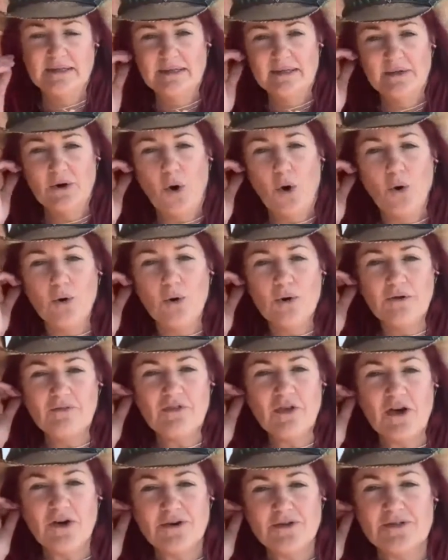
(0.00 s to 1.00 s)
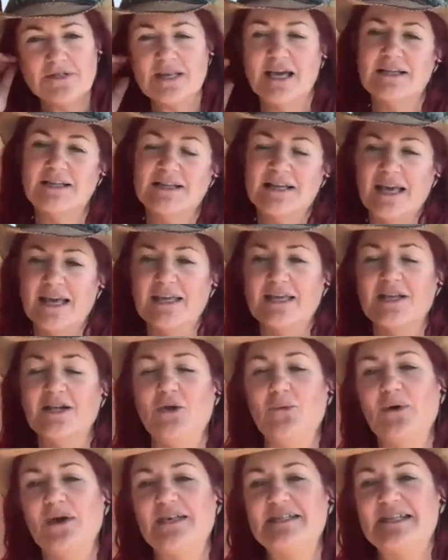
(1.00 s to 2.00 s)
All of those. Get get your
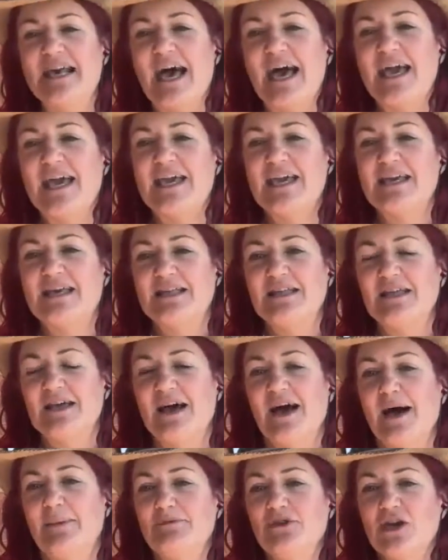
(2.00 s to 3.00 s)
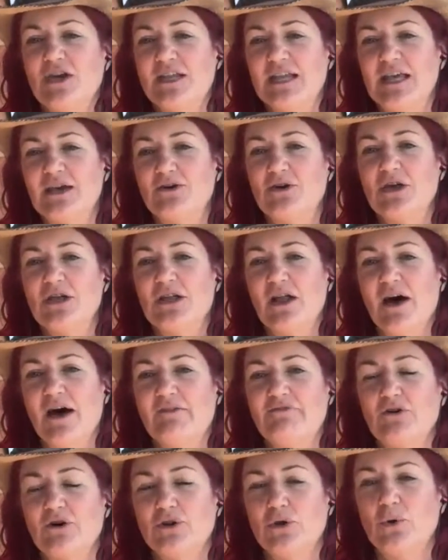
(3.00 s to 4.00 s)
Louise Hay. Um, you can heal your
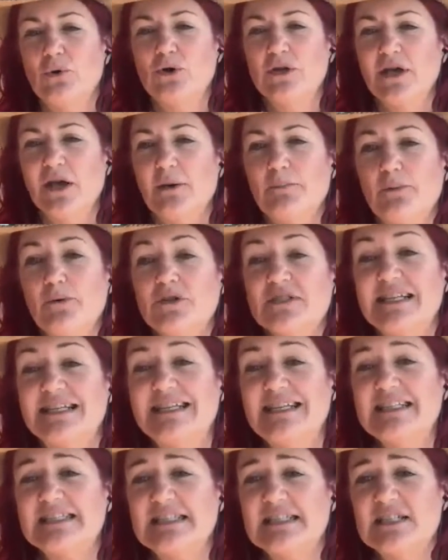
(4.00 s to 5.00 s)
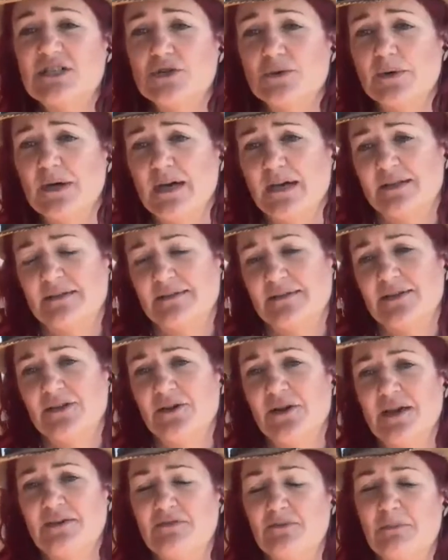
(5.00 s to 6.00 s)
life on audiobooks and listen to it. You
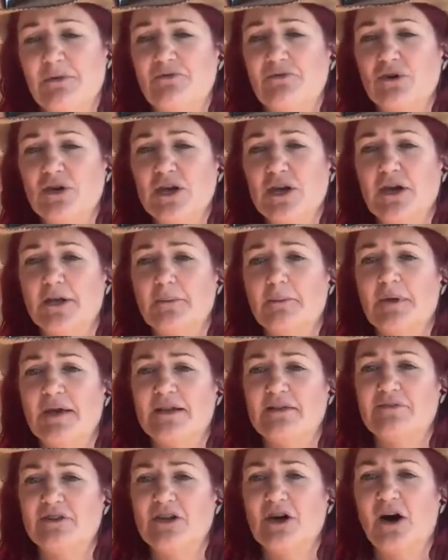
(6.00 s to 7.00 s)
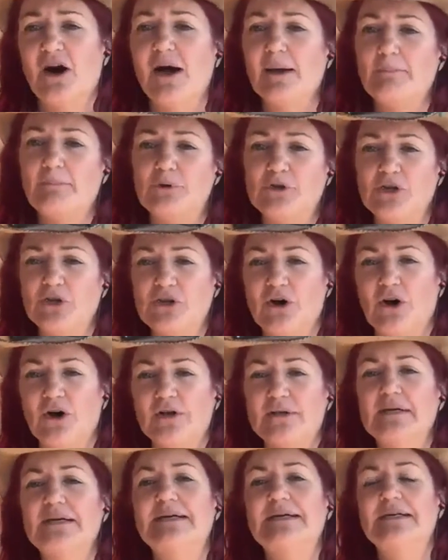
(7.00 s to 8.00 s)
know, even before you go to bed of a night, put it
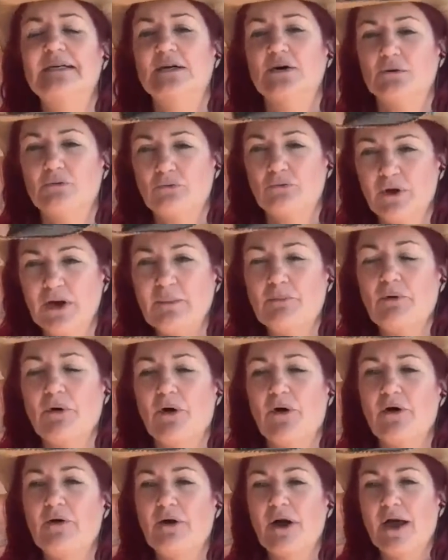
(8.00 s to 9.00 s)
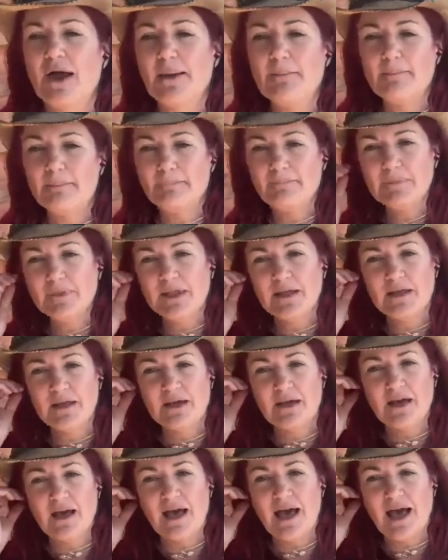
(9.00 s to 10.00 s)
on reprogram
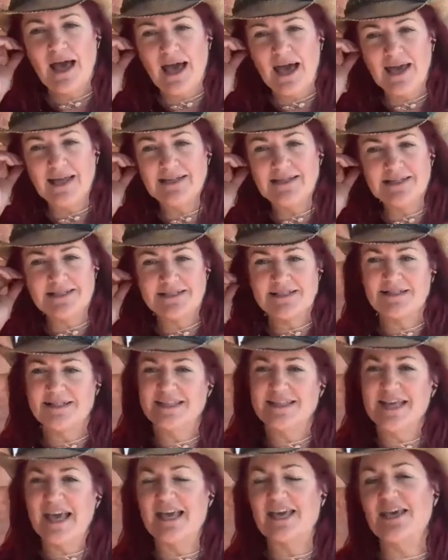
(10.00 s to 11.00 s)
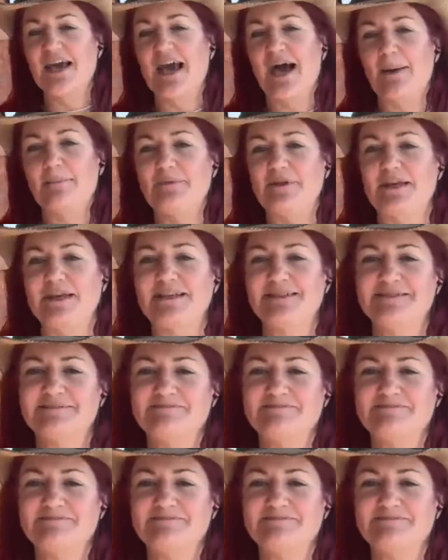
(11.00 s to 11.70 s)
and get you happening.